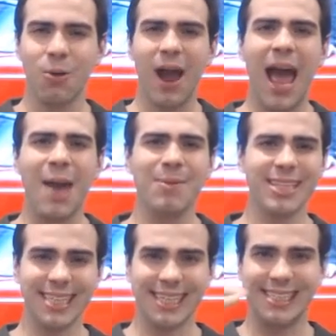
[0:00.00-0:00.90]
Jaime does
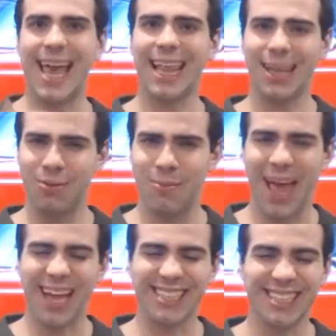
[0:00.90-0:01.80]
exactly what
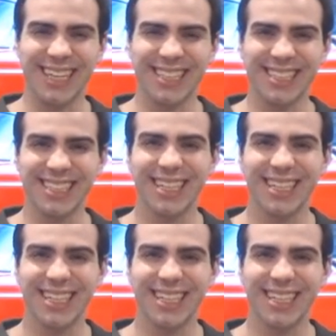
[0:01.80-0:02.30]
Max does.